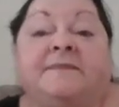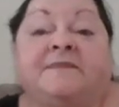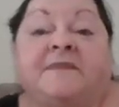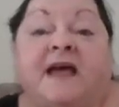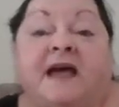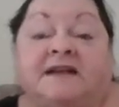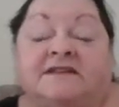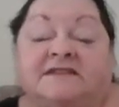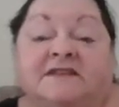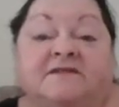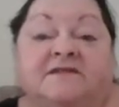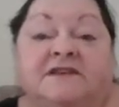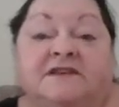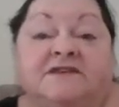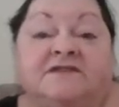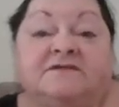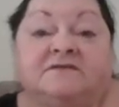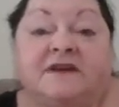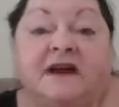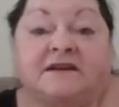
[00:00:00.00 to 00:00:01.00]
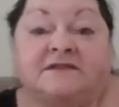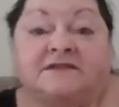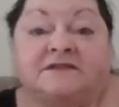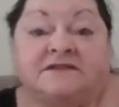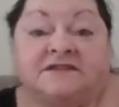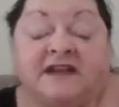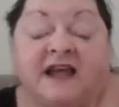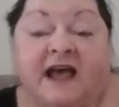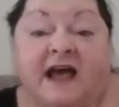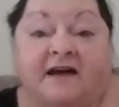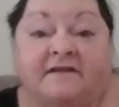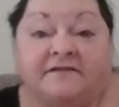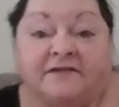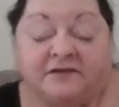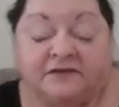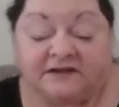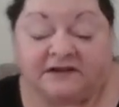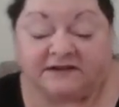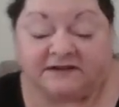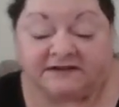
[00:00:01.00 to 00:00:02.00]
activity director to have
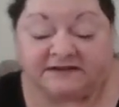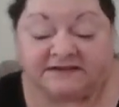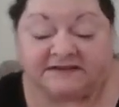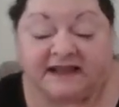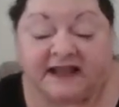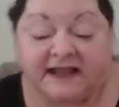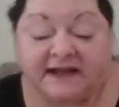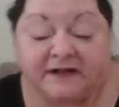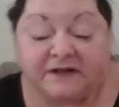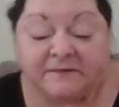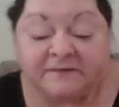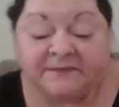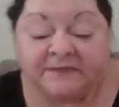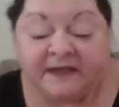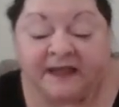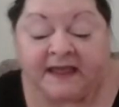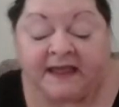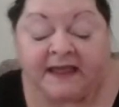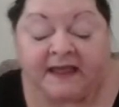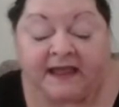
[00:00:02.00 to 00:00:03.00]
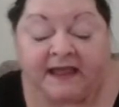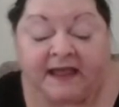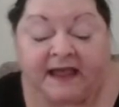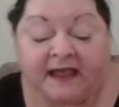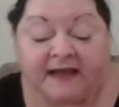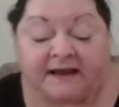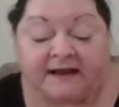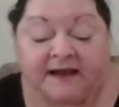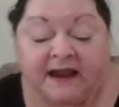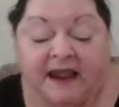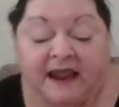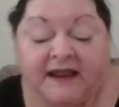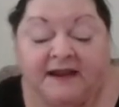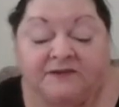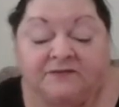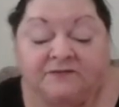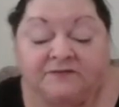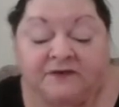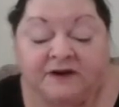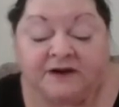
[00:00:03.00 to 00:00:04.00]
their little sale, and
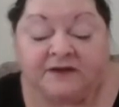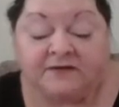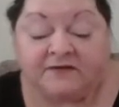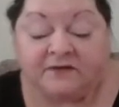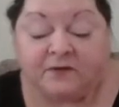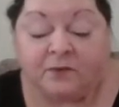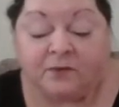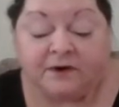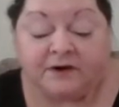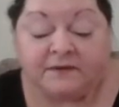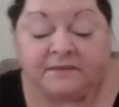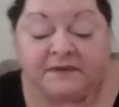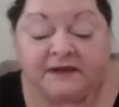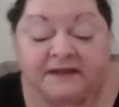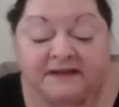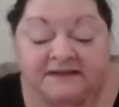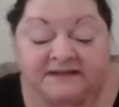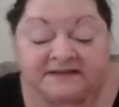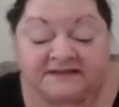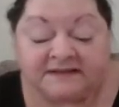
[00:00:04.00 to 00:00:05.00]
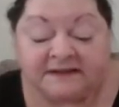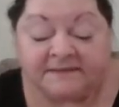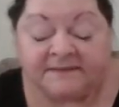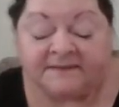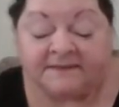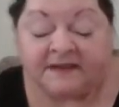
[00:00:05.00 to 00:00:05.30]
8 wreath ornaments.